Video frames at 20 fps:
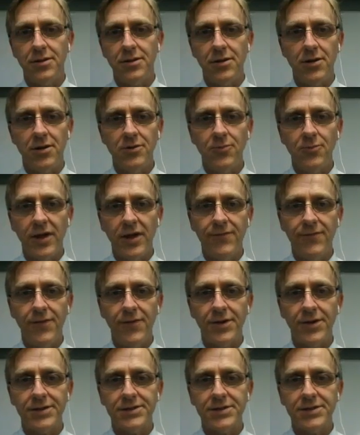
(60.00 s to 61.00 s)
the long way
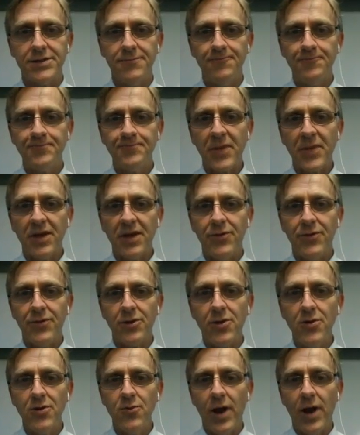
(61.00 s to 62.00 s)
first. The
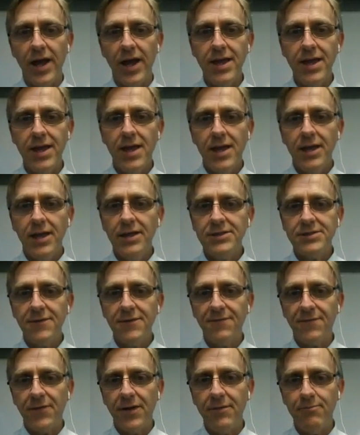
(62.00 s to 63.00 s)
long way is to
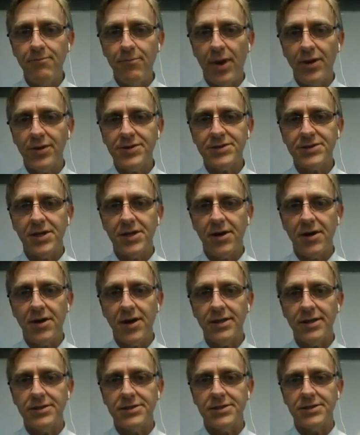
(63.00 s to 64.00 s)
flip both
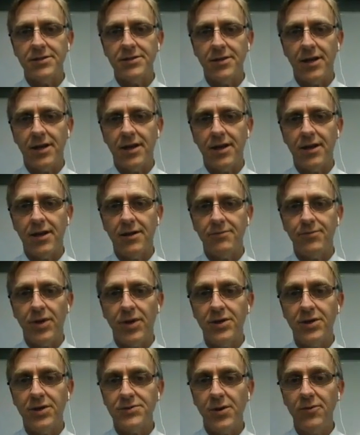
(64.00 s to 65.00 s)
sides
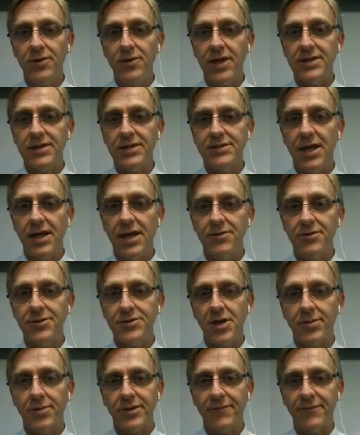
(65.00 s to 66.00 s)
because we want to get z on the
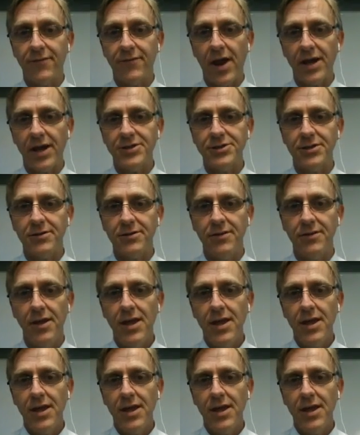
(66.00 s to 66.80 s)
top of the fraction.